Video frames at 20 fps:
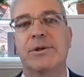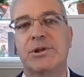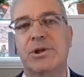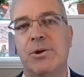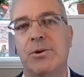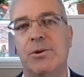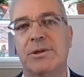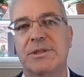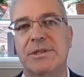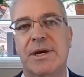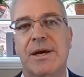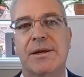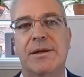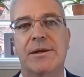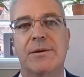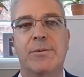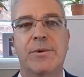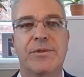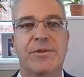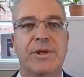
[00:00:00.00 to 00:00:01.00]
which
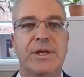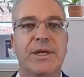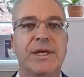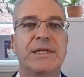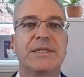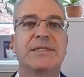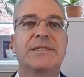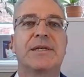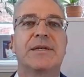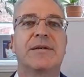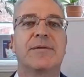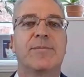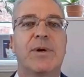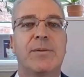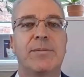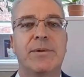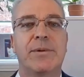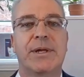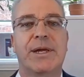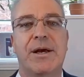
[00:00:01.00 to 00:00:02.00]
coincided with the easing of
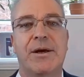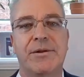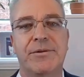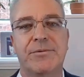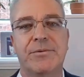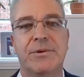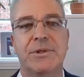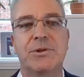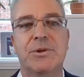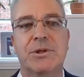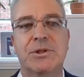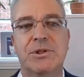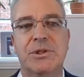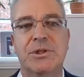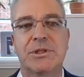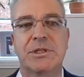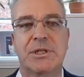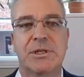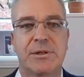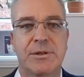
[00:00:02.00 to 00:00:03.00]
public health
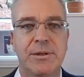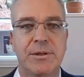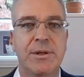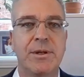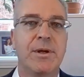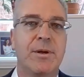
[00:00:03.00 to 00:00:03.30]
restrictions in